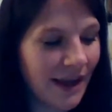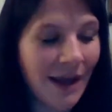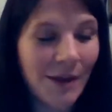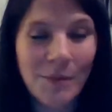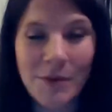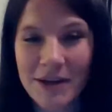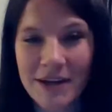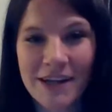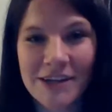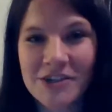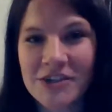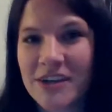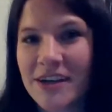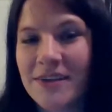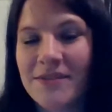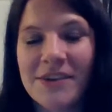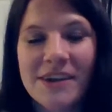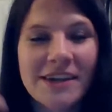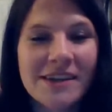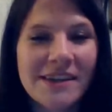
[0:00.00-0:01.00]
I might actually
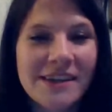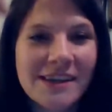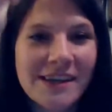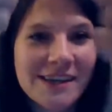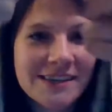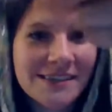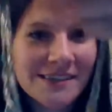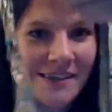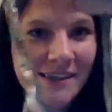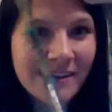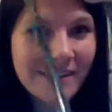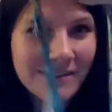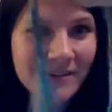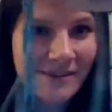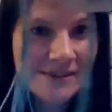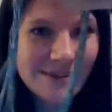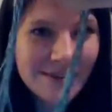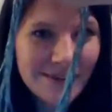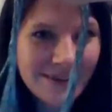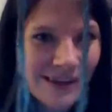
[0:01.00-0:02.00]
have to get the acid out.
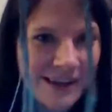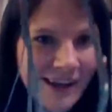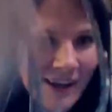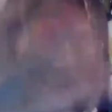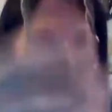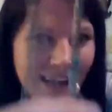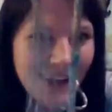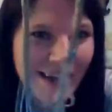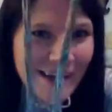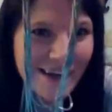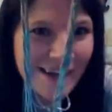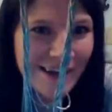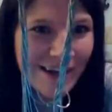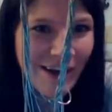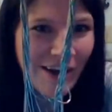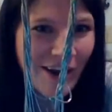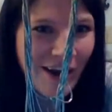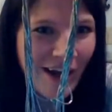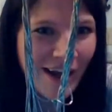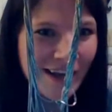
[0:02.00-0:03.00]
I can't
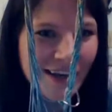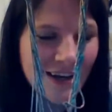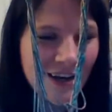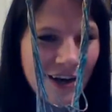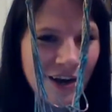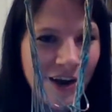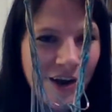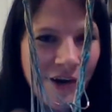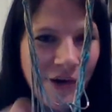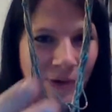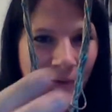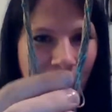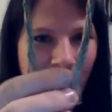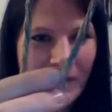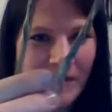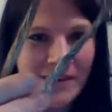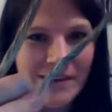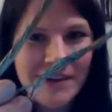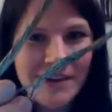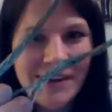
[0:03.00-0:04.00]
not know
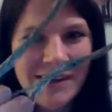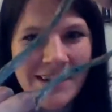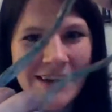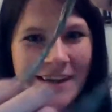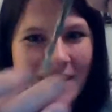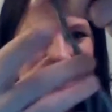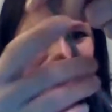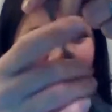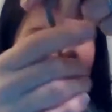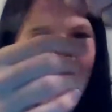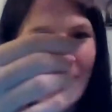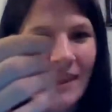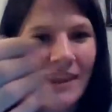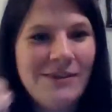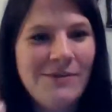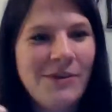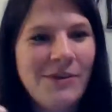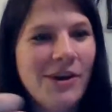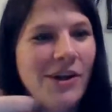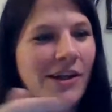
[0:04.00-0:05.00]
and
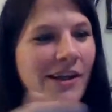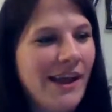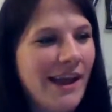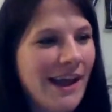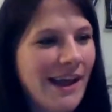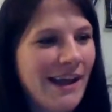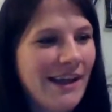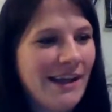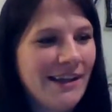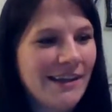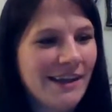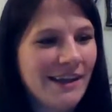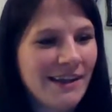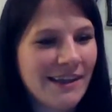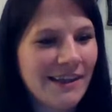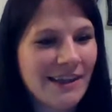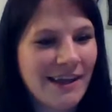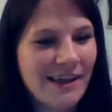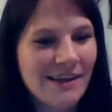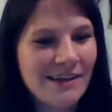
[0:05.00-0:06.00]
leave y'all hanging
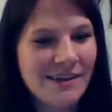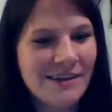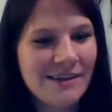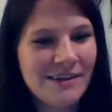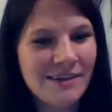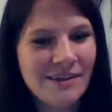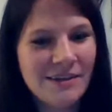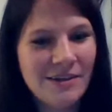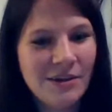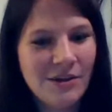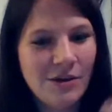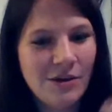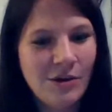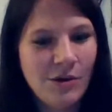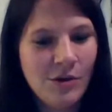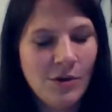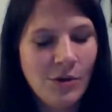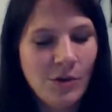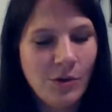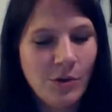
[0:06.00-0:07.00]
like that.
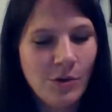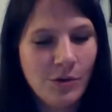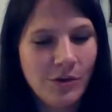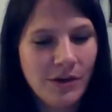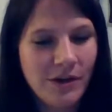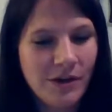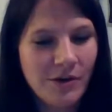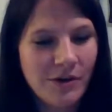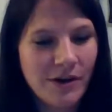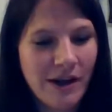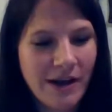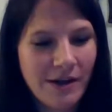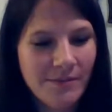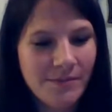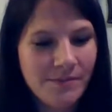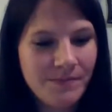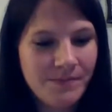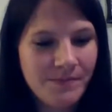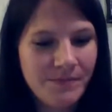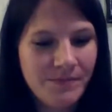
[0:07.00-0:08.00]
Holy crap
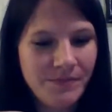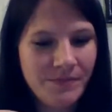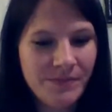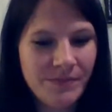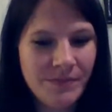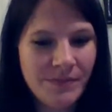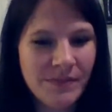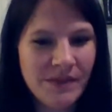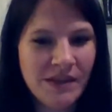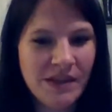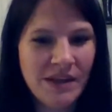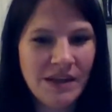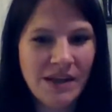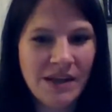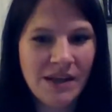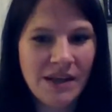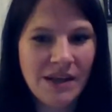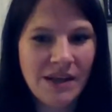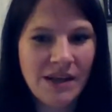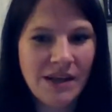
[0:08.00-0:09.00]

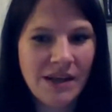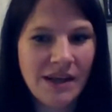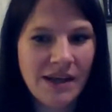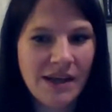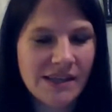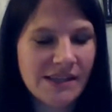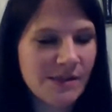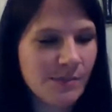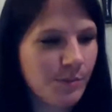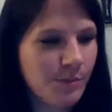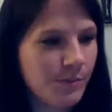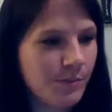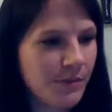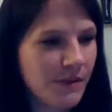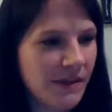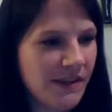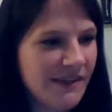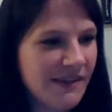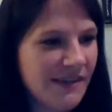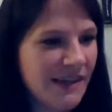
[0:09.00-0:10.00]
it's
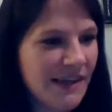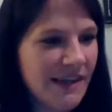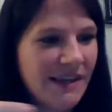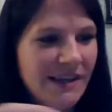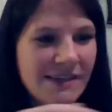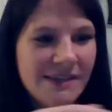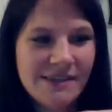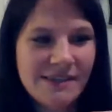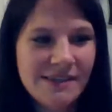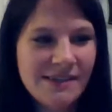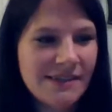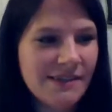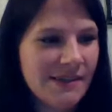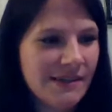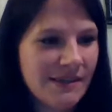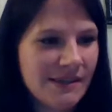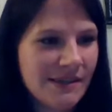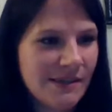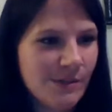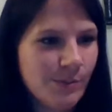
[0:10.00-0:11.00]
this thing is
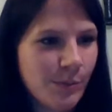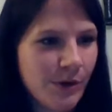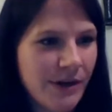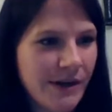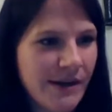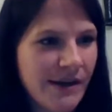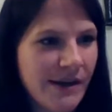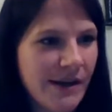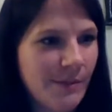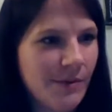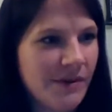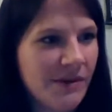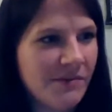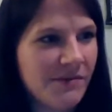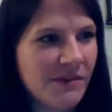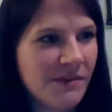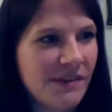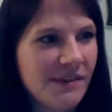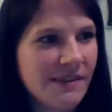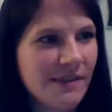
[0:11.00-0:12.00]
it's braided up. It
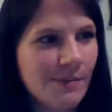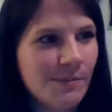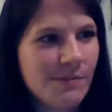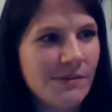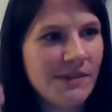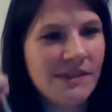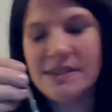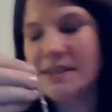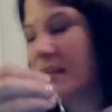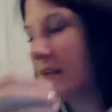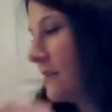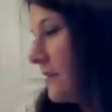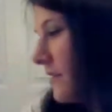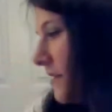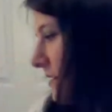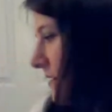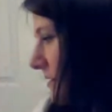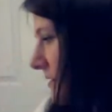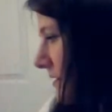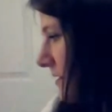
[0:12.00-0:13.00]
definitely needs some
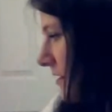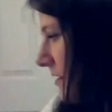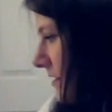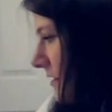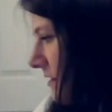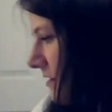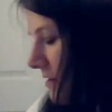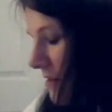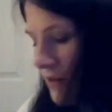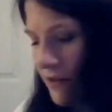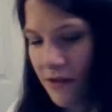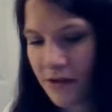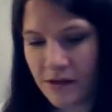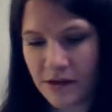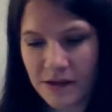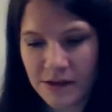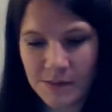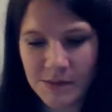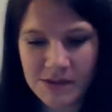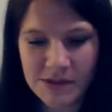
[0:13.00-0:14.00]
detangling. All
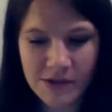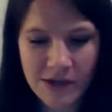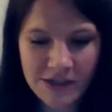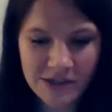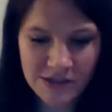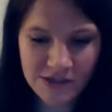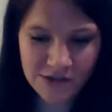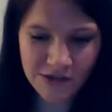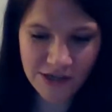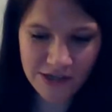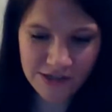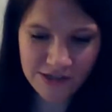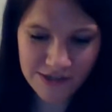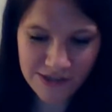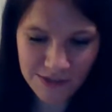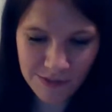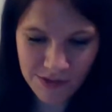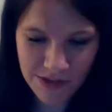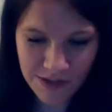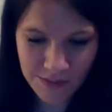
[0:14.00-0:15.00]
right, let me scratchy scratch
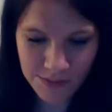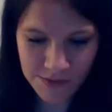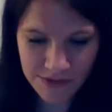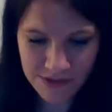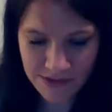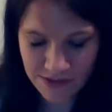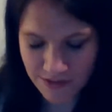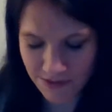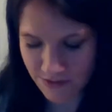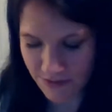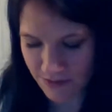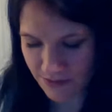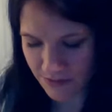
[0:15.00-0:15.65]
and see what happens.